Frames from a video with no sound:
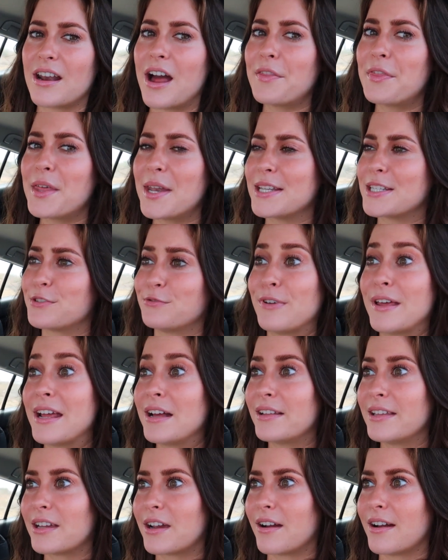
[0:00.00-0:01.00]
Not that it's
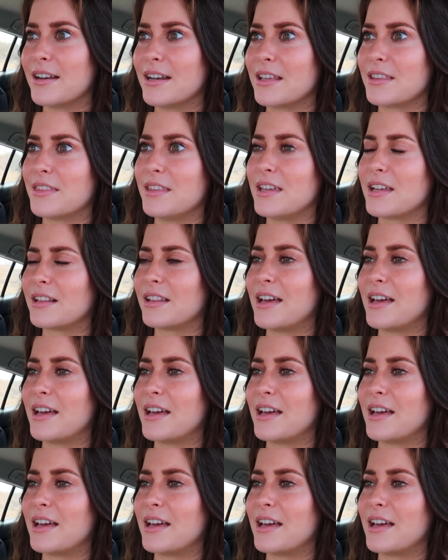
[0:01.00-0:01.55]
failing or anything,